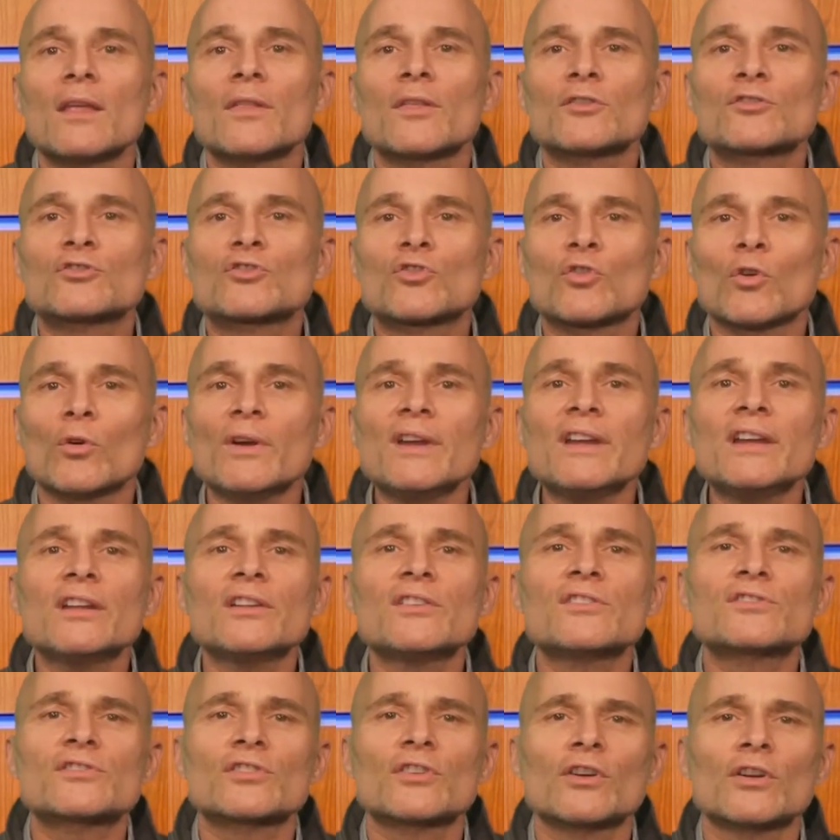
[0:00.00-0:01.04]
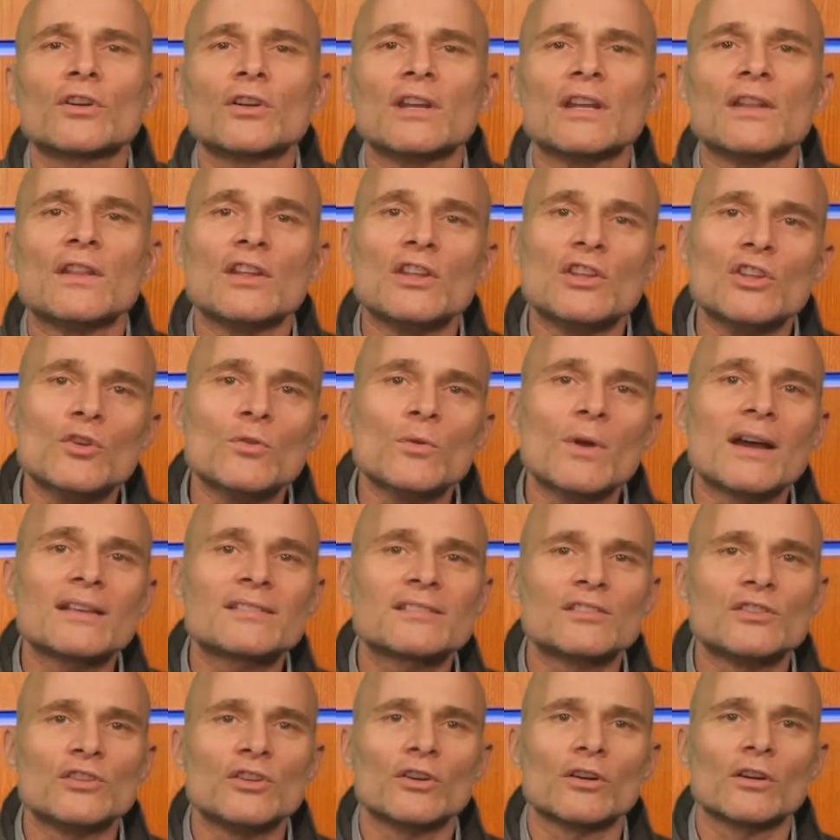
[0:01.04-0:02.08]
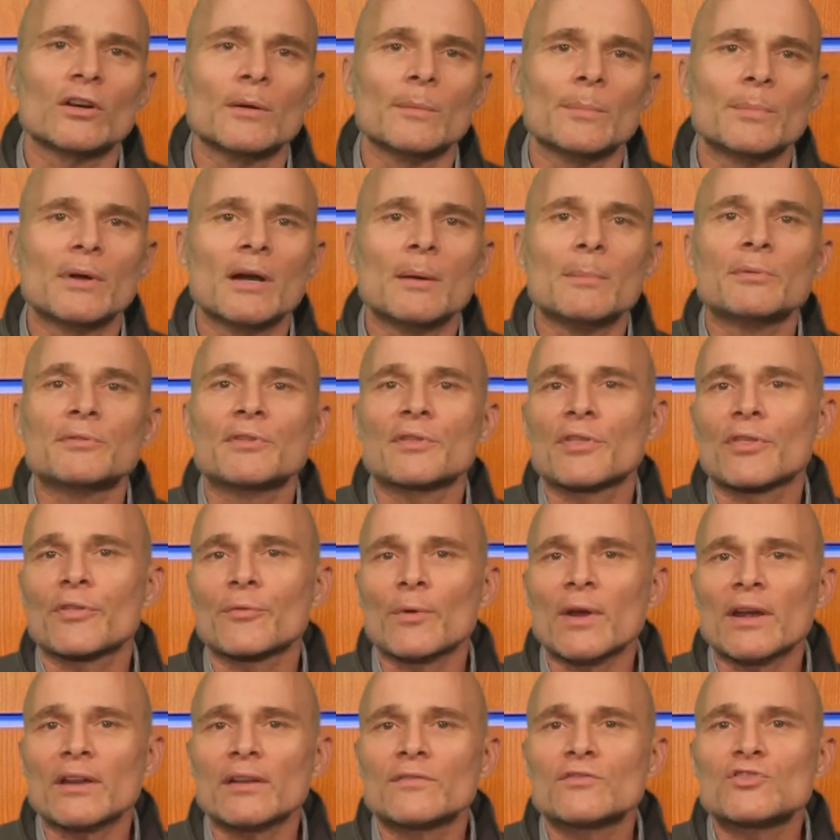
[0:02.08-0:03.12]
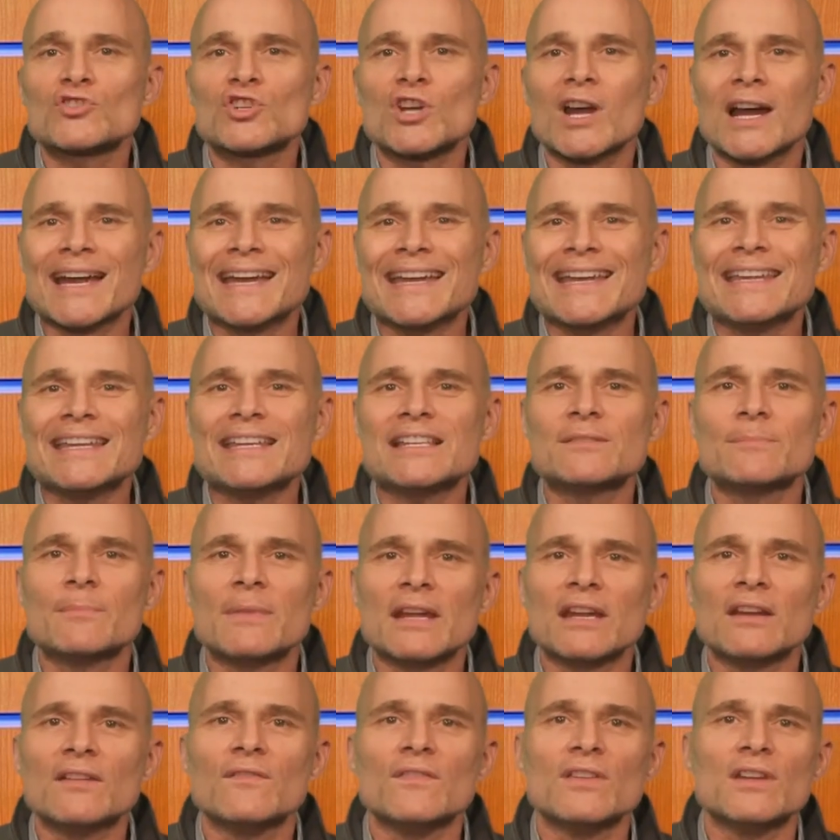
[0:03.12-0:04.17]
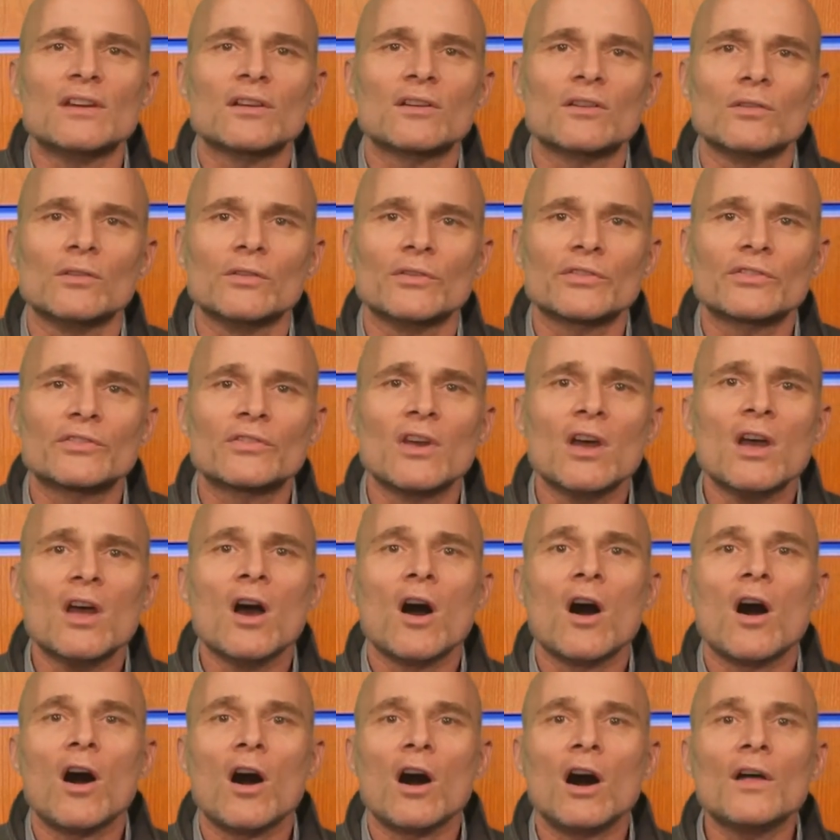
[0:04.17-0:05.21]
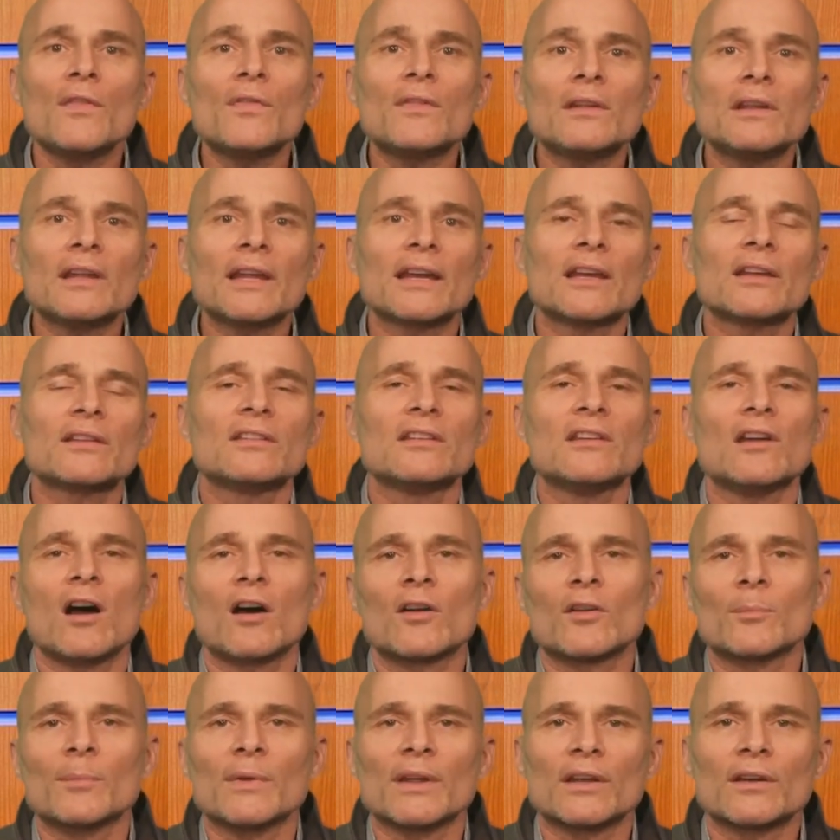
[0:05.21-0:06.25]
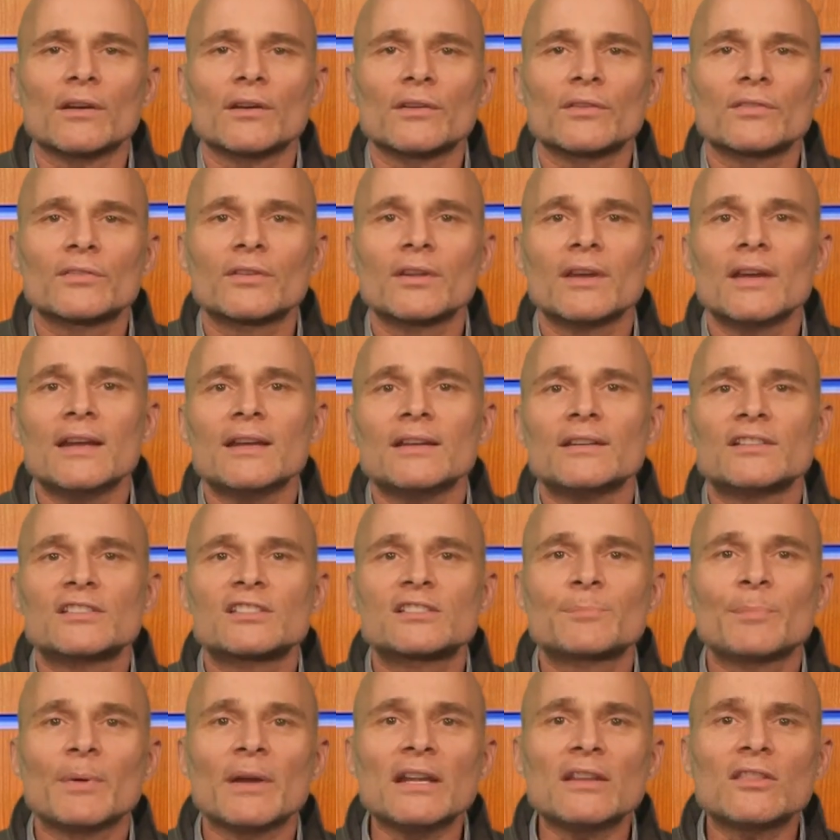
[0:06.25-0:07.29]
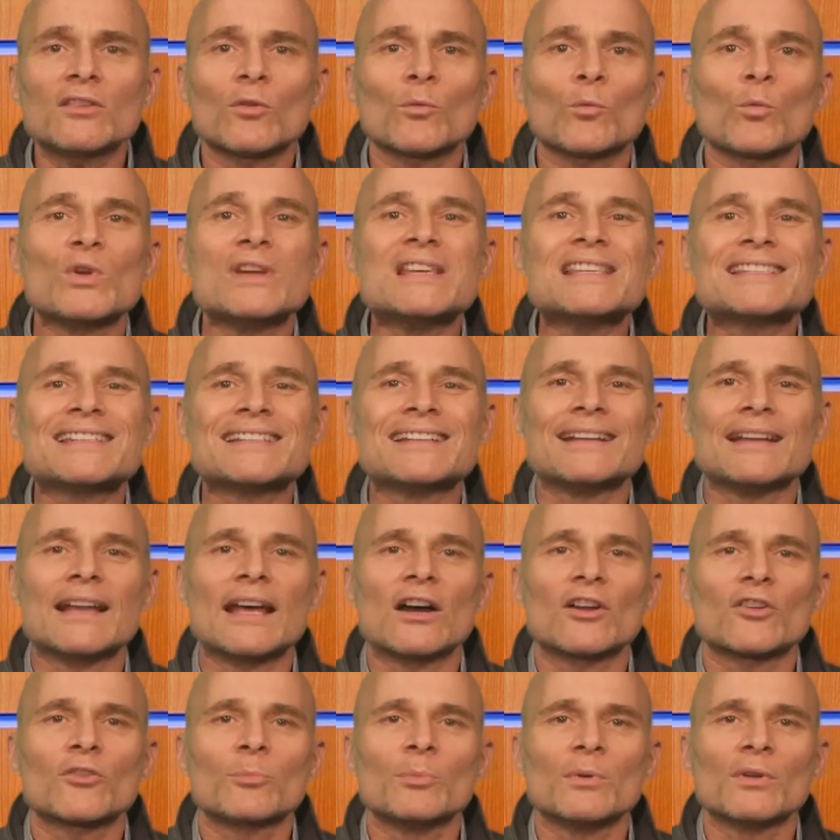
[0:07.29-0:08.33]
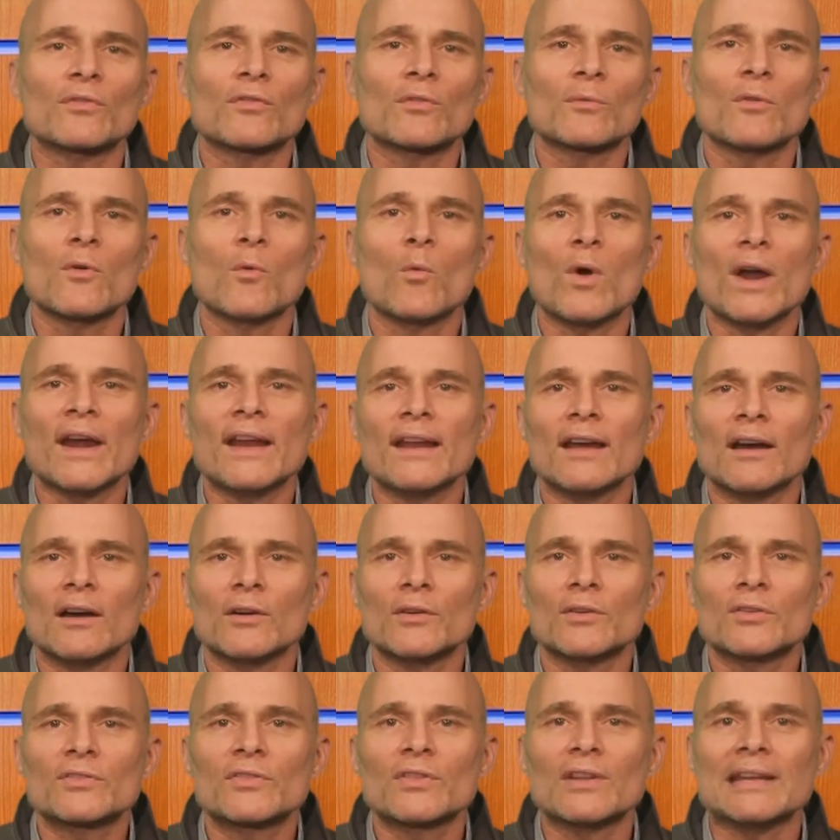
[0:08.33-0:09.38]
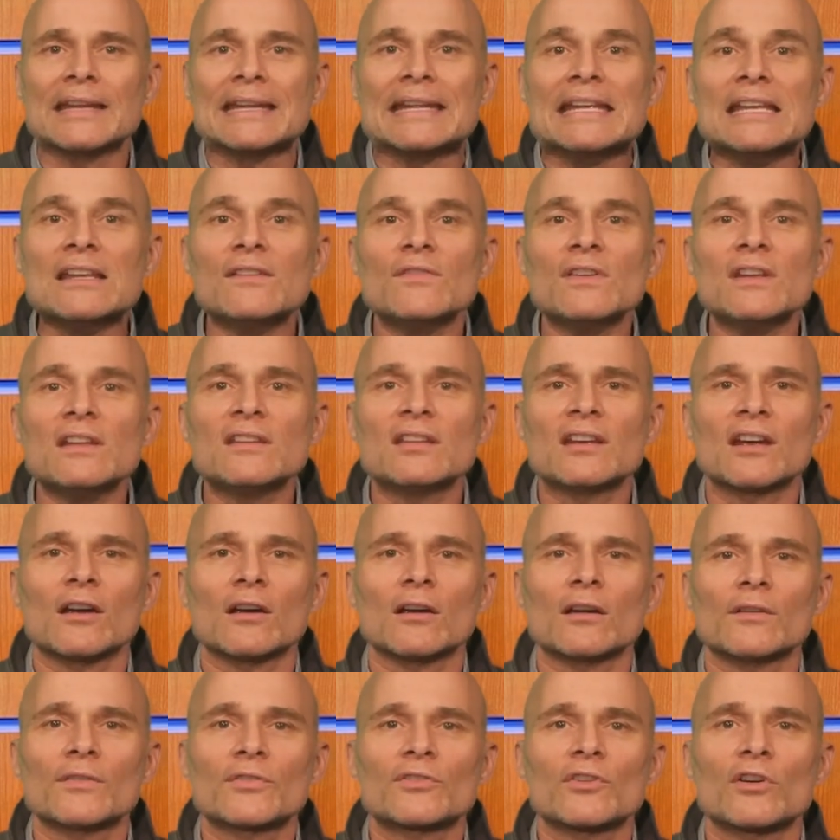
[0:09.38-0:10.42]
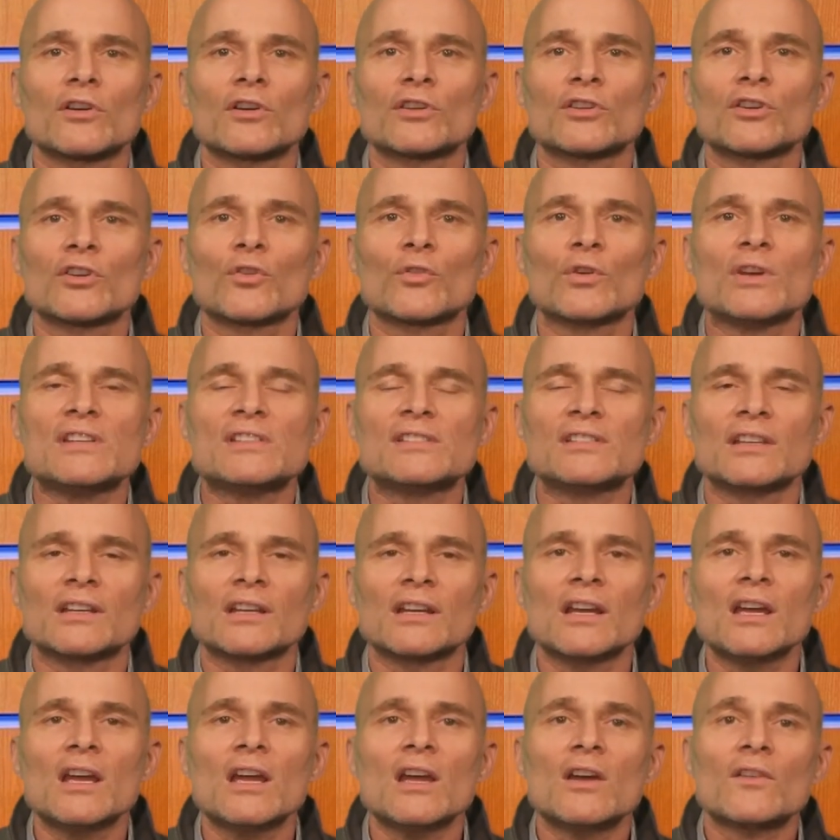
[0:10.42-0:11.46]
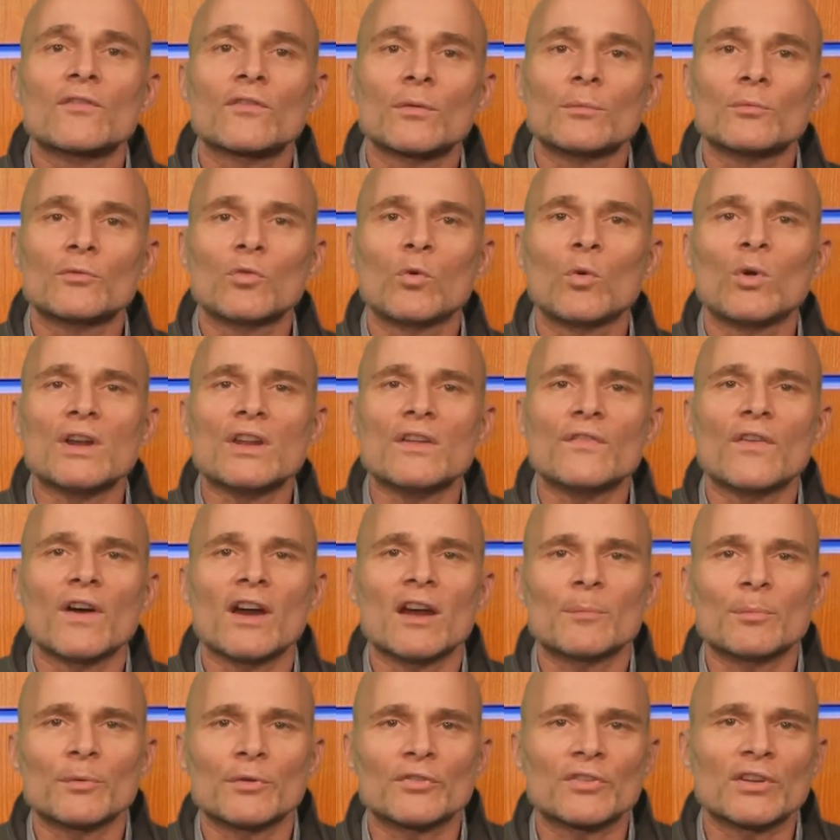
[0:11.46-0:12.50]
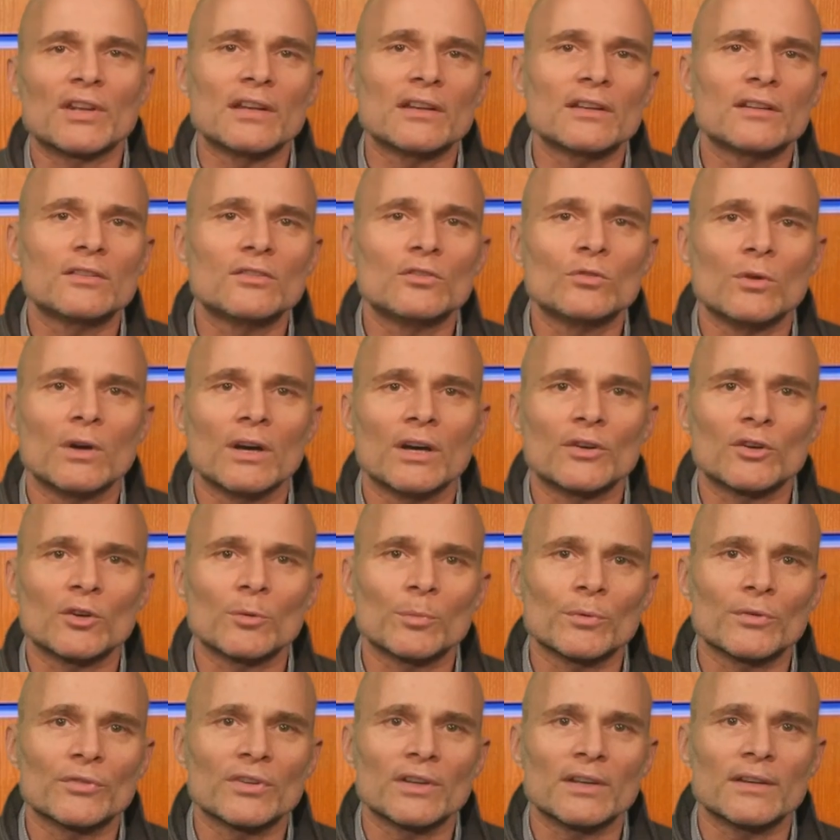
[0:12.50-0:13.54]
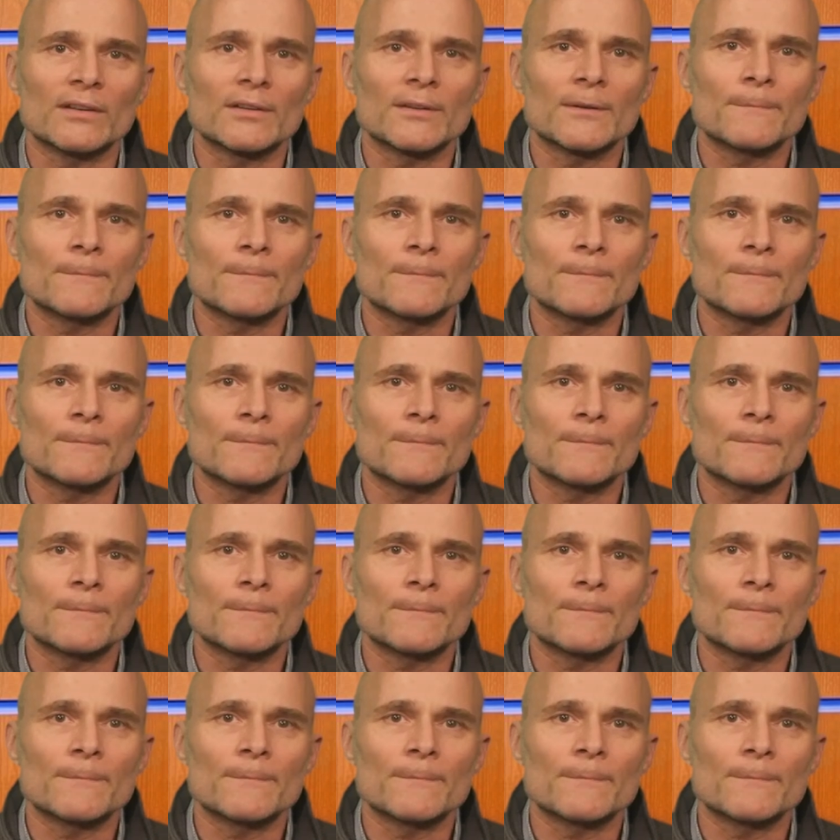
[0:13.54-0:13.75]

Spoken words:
there's growing concern in the US and Europe about the threat of Chinese-made vehicles on the legacy automakers, despite the recent announcement from the White House that EV tariffs are increasing from 25% to 100%.